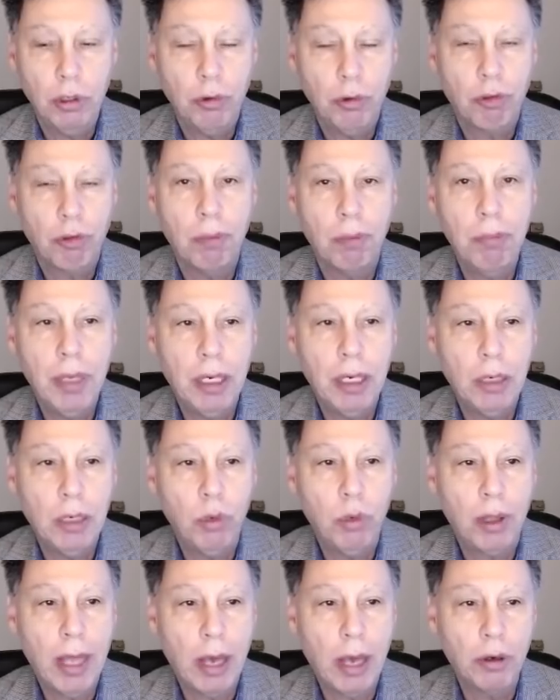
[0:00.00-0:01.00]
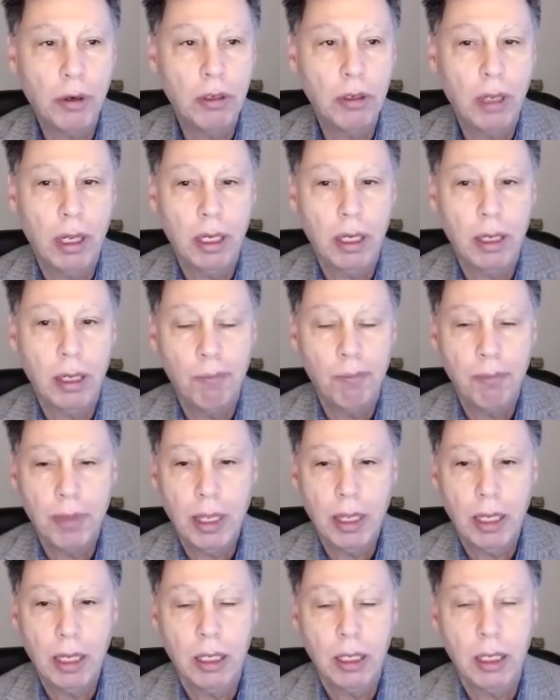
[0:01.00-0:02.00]
It was submitted without
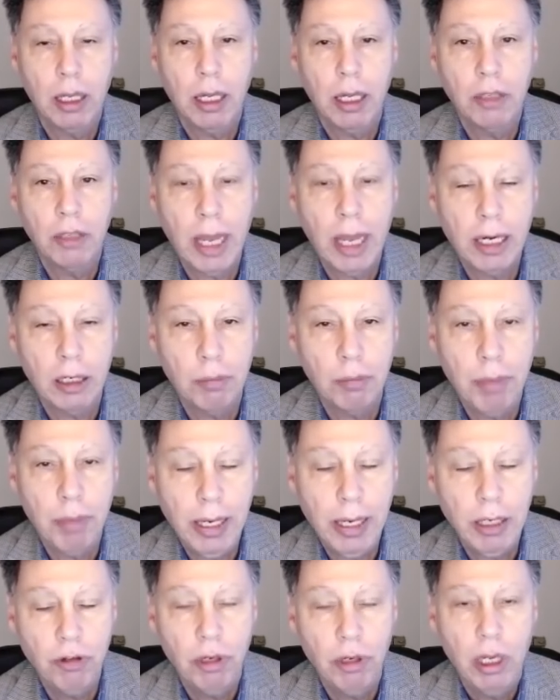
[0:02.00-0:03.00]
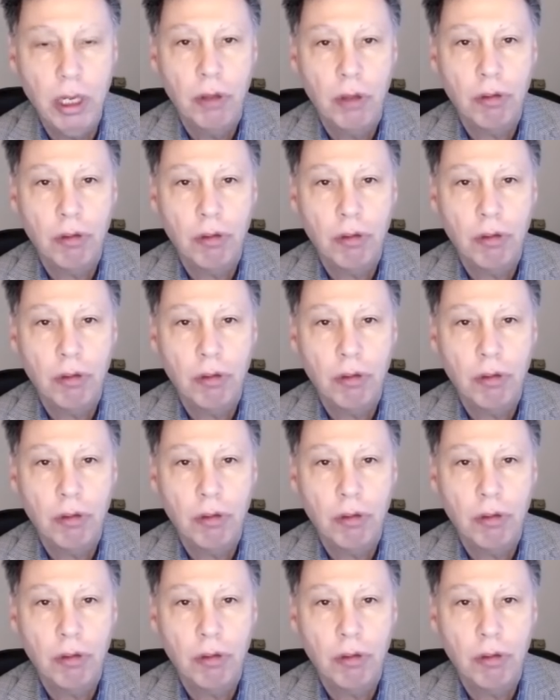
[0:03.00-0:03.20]
a title page,